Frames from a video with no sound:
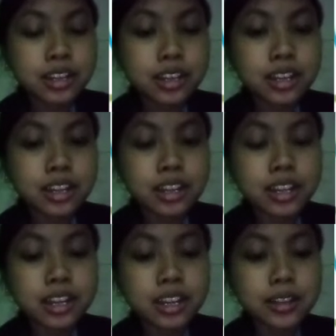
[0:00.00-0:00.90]

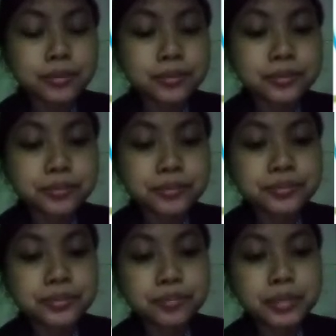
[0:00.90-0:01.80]

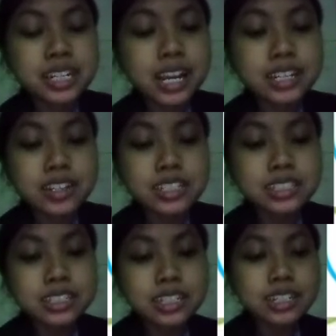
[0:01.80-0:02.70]
But I don't
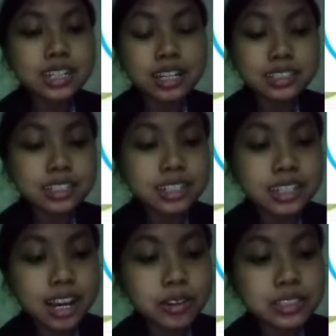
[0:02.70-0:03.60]
see an accident
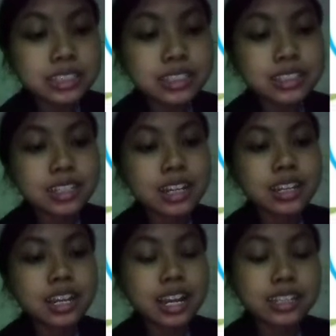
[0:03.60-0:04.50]
now. This is
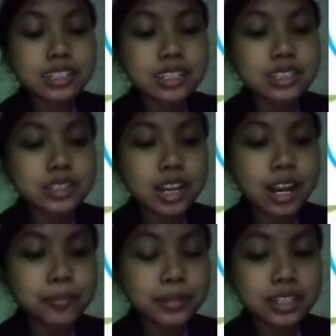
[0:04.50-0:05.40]
unlikely to
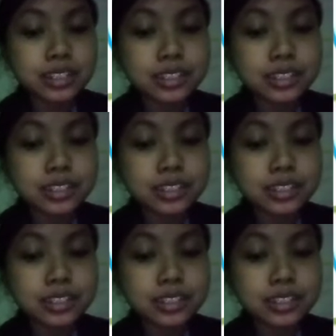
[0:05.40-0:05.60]
happen.